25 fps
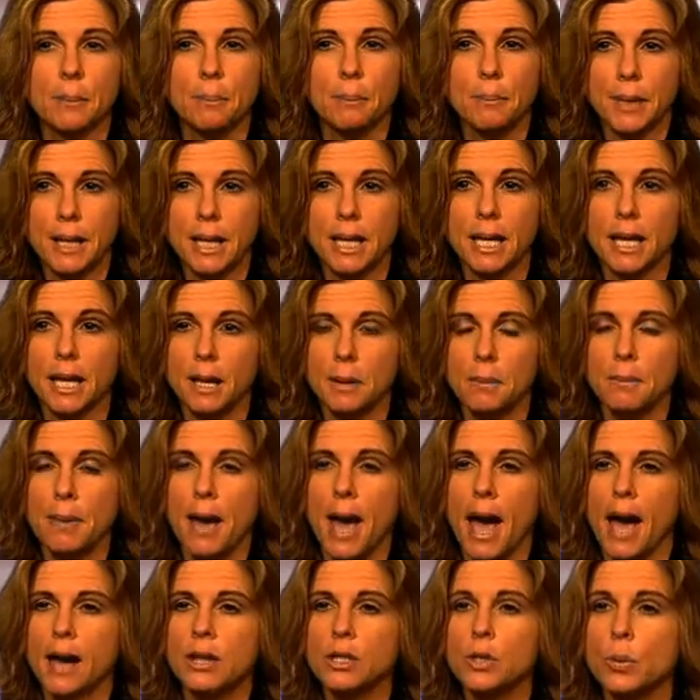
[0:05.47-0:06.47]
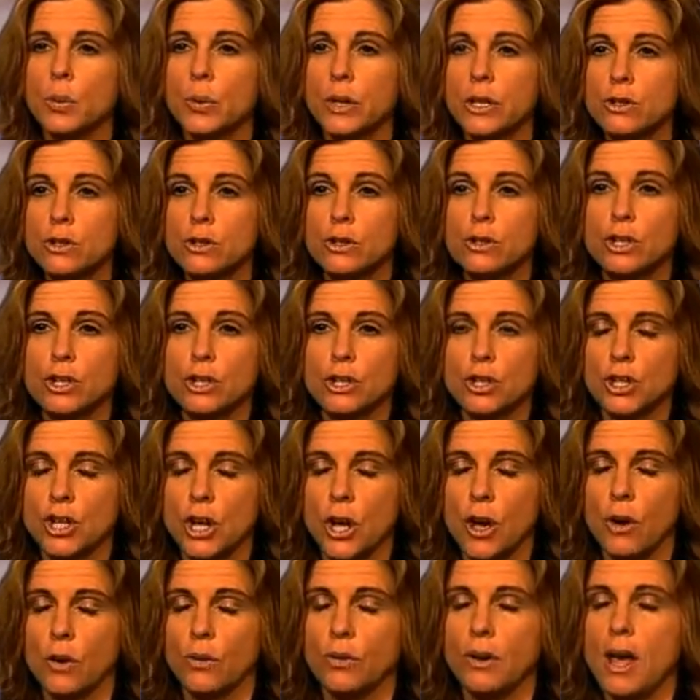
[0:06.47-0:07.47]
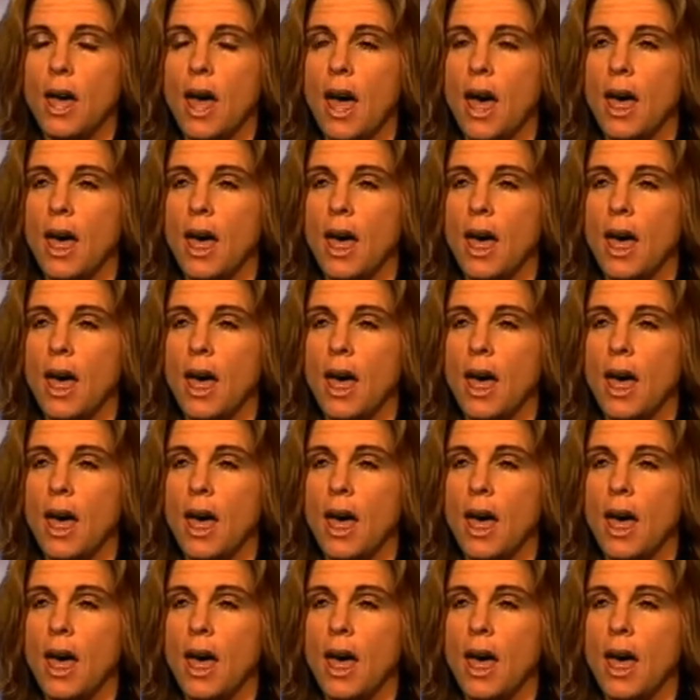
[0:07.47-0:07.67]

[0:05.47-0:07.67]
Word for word: a big impact. Research has shown